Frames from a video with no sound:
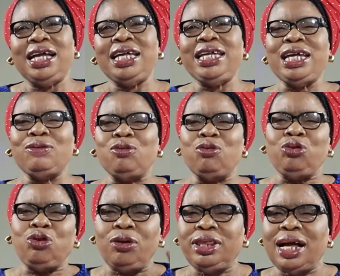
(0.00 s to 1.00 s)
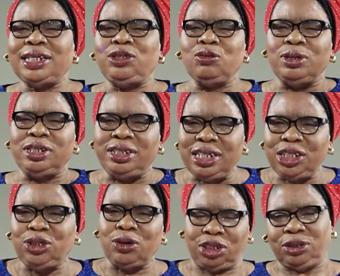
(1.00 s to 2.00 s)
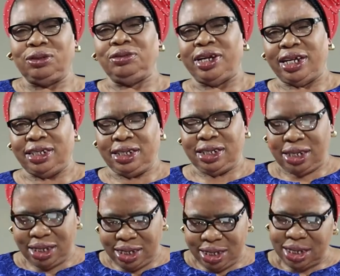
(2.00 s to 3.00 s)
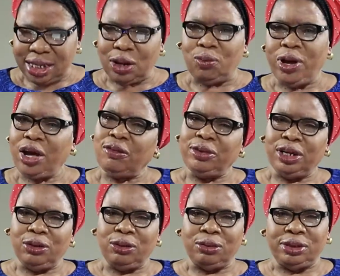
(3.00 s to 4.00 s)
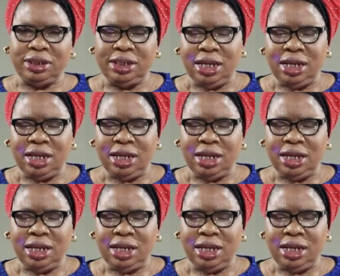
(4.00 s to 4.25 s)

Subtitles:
he will know that you will teach your children the way of the Lord.